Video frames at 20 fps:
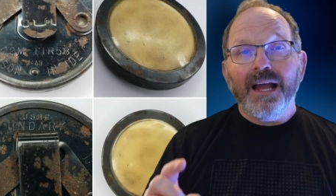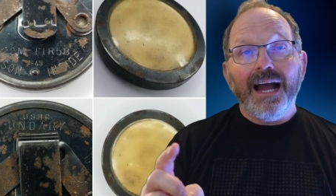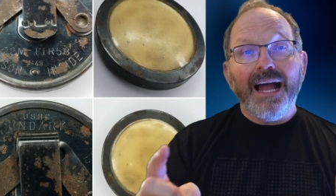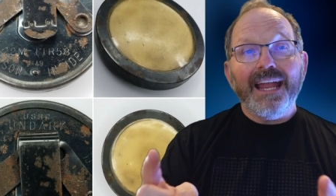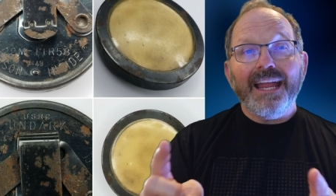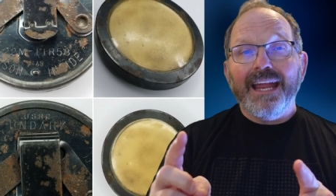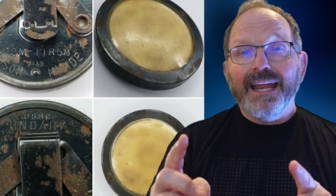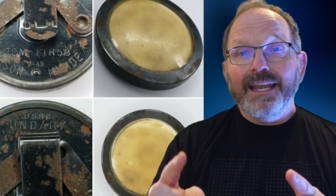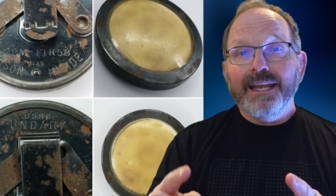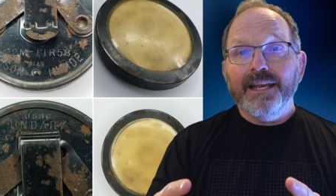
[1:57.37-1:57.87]
I
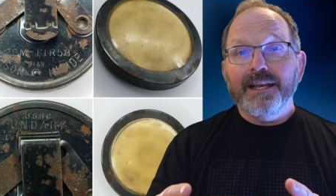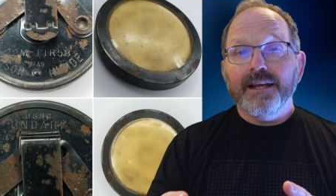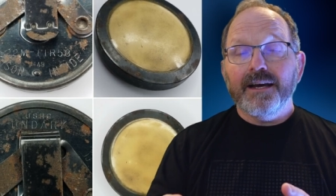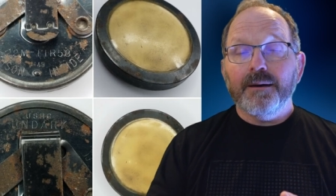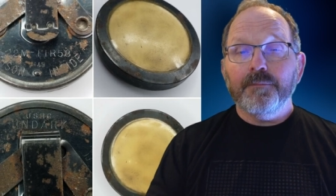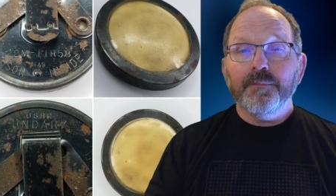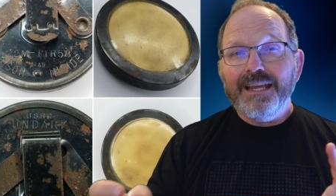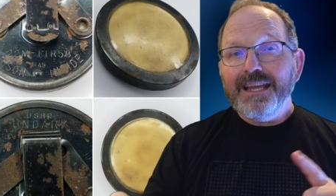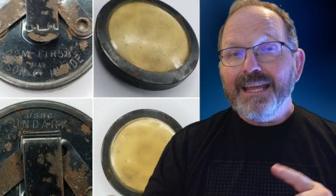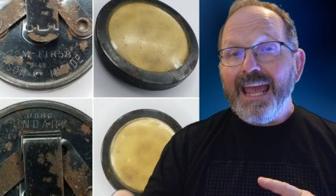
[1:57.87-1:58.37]
ended
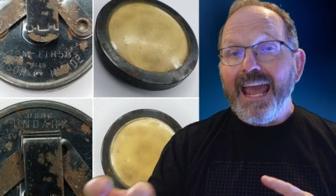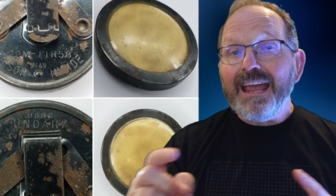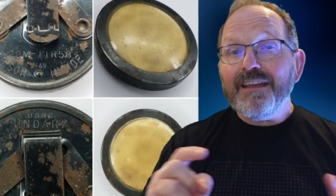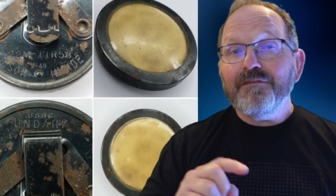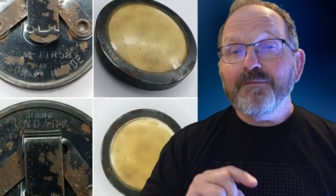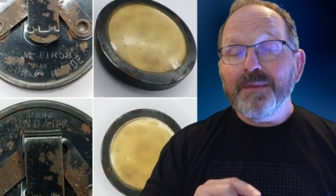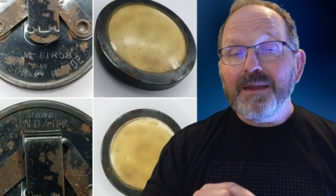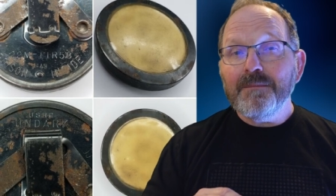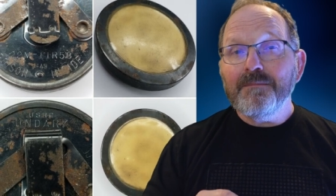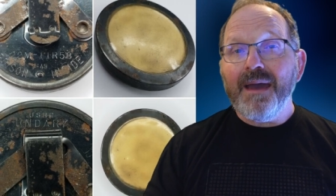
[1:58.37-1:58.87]
up, he gave
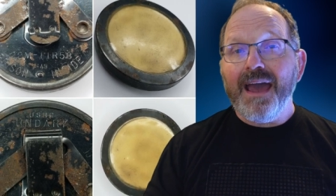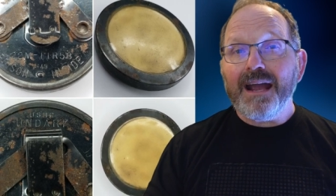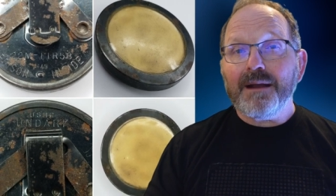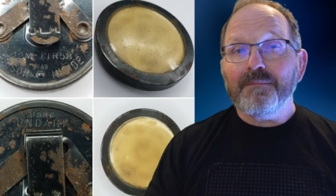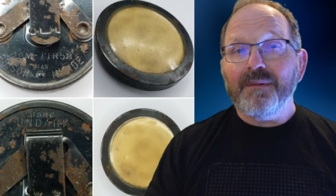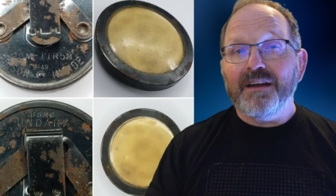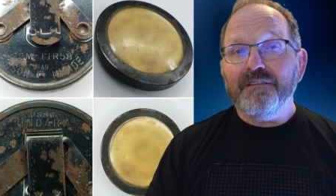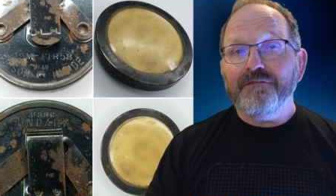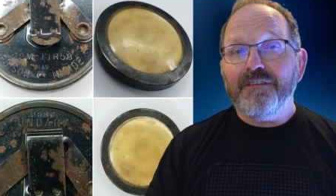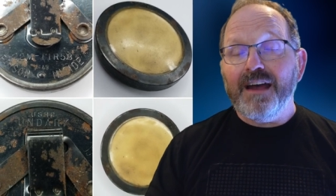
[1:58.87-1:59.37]
me back
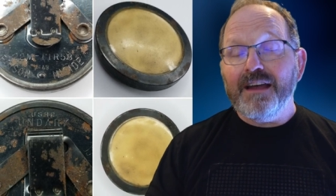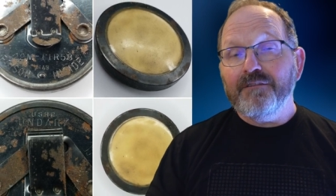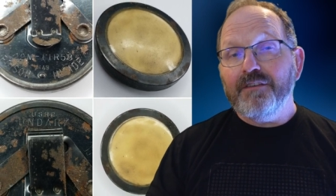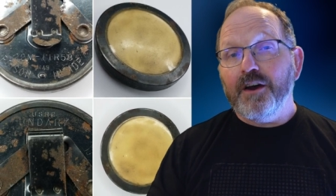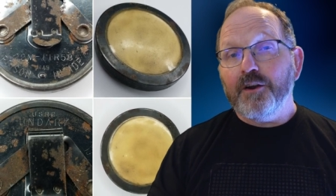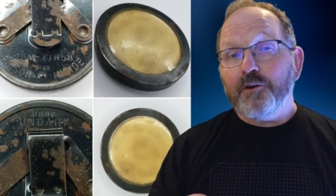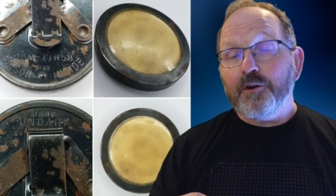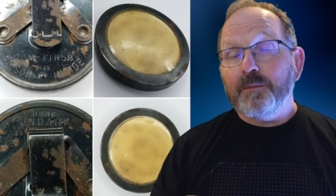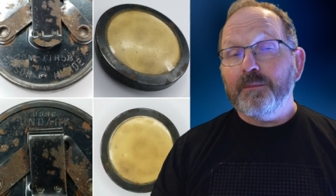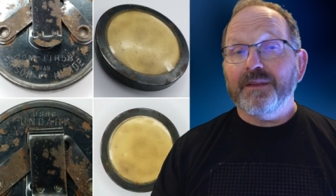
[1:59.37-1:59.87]
my
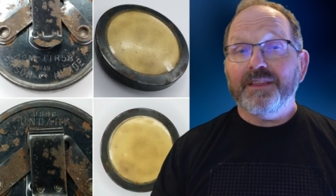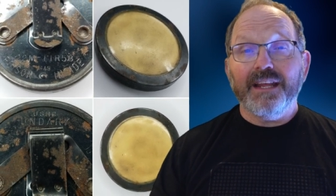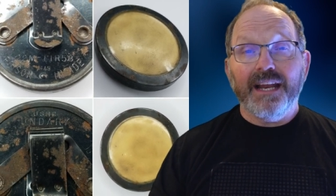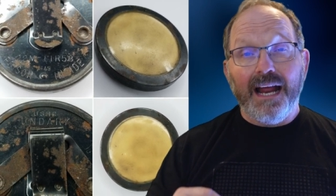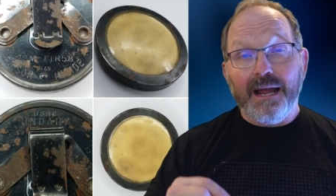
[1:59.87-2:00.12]
$500, but then